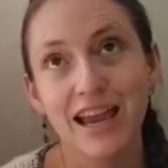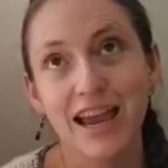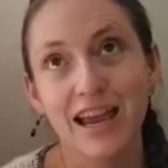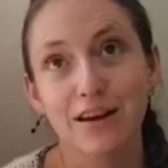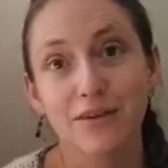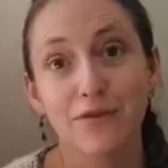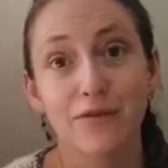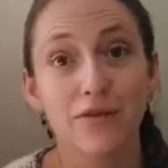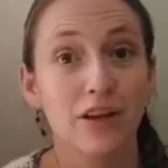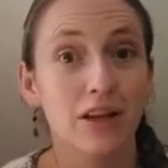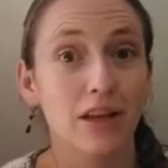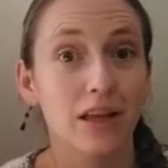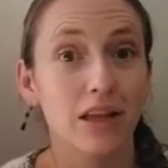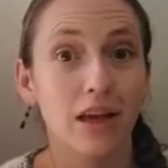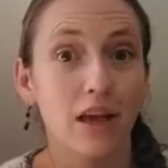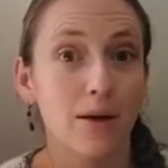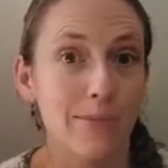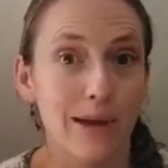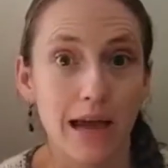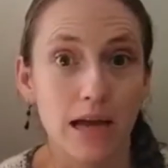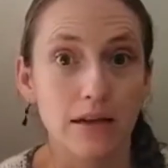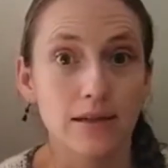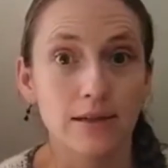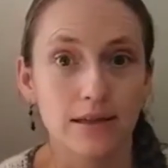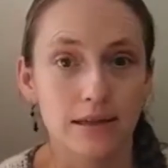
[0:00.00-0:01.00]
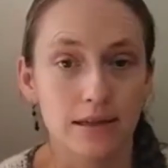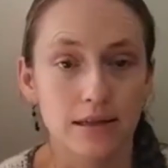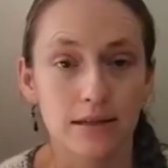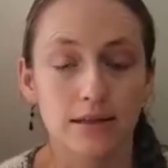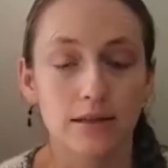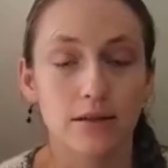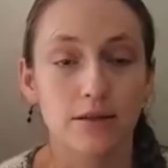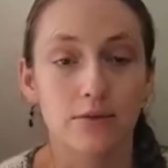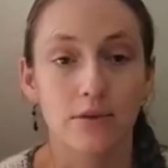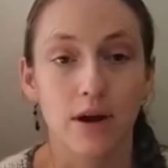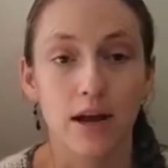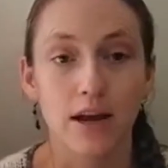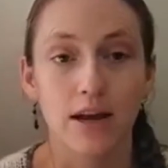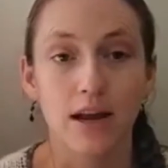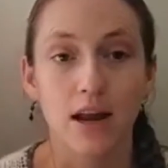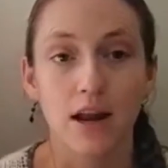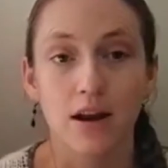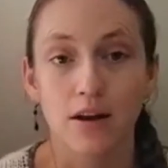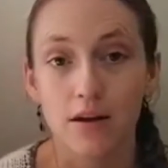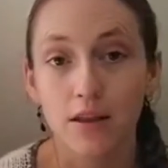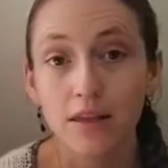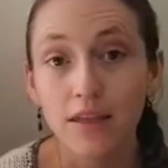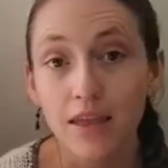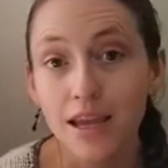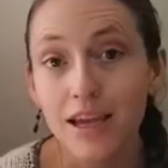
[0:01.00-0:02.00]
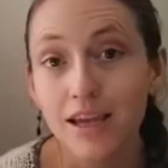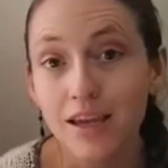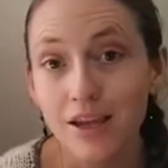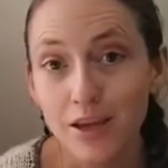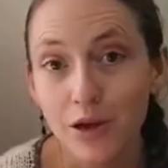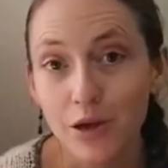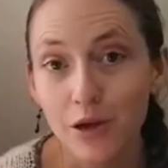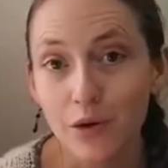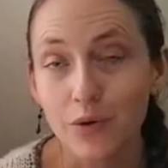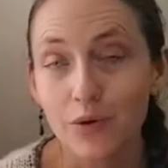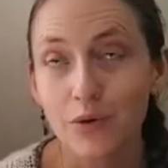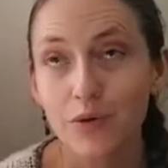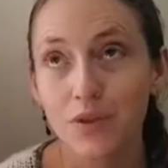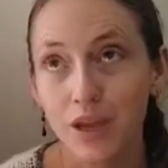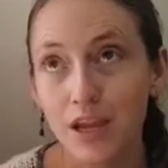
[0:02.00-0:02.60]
and feeling abandoned, right? And thank you.